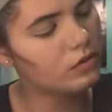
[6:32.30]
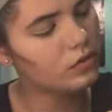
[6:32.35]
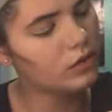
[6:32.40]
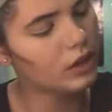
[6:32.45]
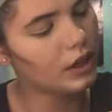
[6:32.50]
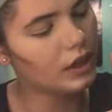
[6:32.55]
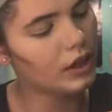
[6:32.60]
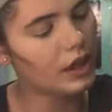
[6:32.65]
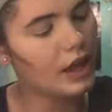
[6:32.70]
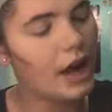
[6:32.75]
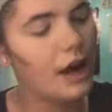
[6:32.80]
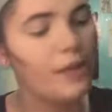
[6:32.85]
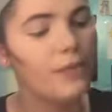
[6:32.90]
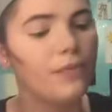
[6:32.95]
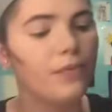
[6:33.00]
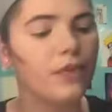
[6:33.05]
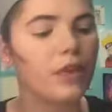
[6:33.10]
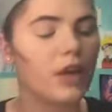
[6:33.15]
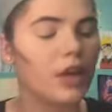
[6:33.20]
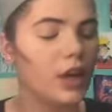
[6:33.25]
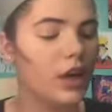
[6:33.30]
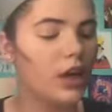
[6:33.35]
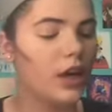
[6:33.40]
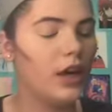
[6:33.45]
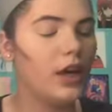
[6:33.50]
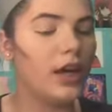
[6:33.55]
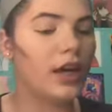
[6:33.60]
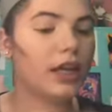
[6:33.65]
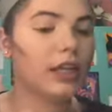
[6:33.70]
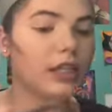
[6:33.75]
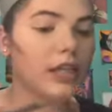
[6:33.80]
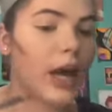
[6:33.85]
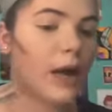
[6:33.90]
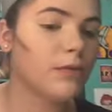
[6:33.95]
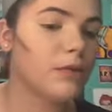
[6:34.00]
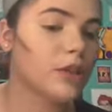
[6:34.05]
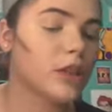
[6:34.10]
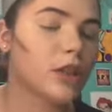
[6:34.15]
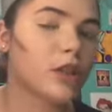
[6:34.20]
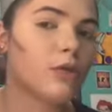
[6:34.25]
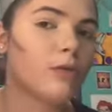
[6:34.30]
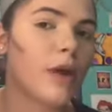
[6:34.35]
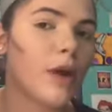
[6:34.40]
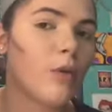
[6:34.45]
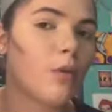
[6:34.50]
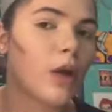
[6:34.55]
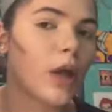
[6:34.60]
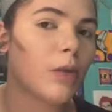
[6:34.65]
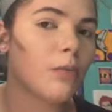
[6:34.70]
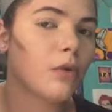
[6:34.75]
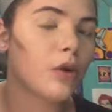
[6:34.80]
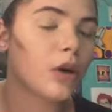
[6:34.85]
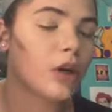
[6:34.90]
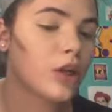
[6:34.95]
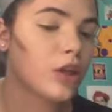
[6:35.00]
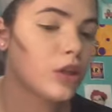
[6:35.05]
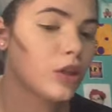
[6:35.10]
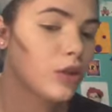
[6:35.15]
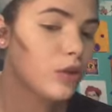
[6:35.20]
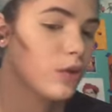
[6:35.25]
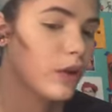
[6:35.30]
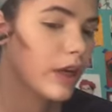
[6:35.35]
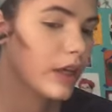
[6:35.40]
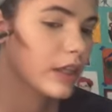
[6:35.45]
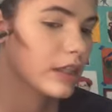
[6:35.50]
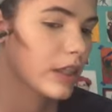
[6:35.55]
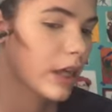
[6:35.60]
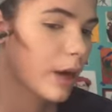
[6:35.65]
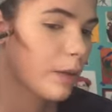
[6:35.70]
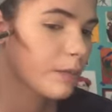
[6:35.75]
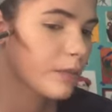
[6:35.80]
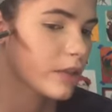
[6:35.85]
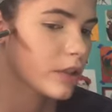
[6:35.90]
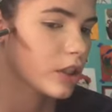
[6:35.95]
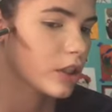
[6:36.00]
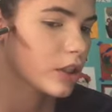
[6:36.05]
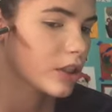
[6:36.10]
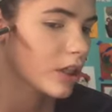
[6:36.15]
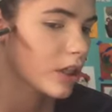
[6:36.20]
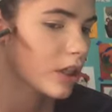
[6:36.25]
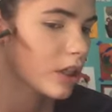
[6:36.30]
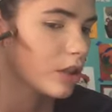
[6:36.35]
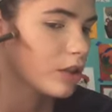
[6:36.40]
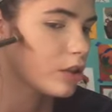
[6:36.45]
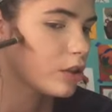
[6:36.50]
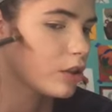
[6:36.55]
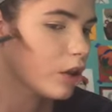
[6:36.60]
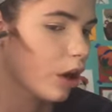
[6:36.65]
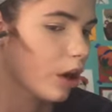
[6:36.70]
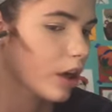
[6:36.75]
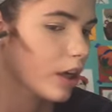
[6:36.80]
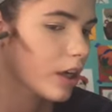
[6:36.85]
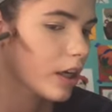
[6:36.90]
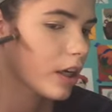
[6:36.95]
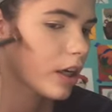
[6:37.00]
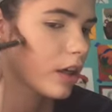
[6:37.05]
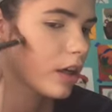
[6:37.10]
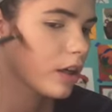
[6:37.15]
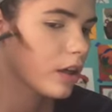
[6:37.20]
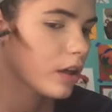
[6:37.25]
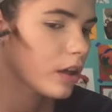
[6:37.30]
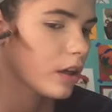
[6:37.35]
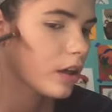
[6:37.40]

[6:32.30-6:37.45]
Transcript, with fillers: like that and dab just a little and what I'm gonna do is I'm just gonna darken